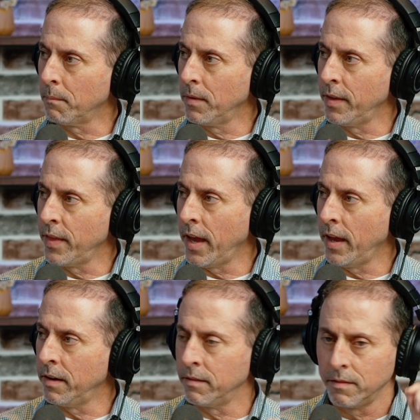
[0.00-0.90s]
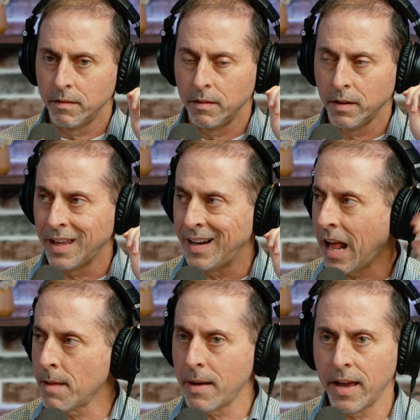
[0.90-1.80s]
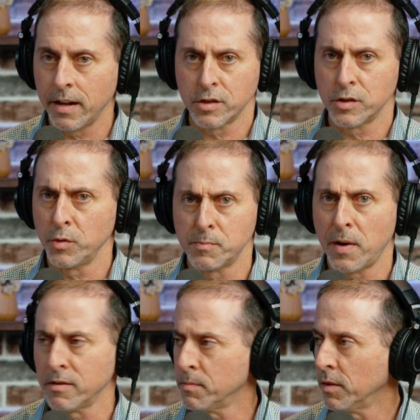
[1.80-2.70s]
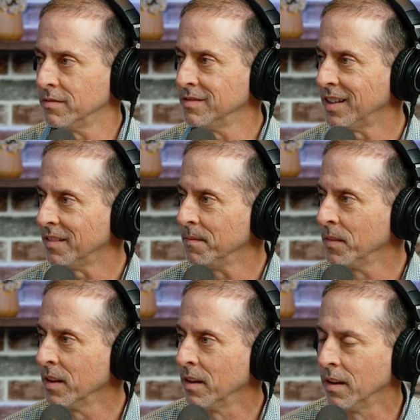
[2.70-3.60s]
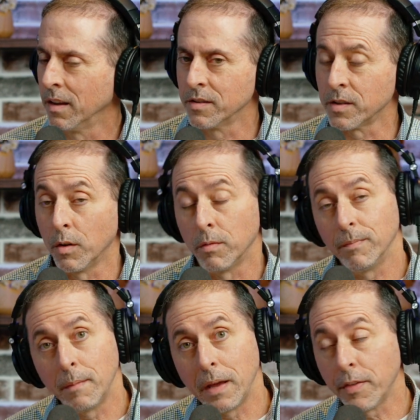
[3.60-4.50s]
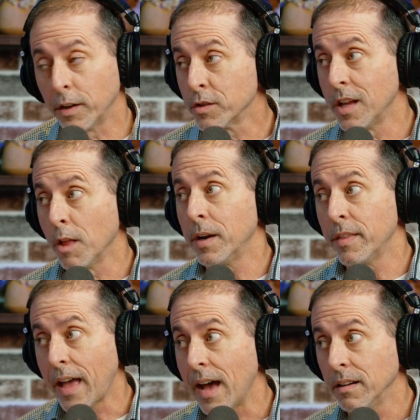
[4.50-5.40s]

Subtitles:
And then get it out of my head as soon as possible. Yeah. So, I mean, I think there's an element of that.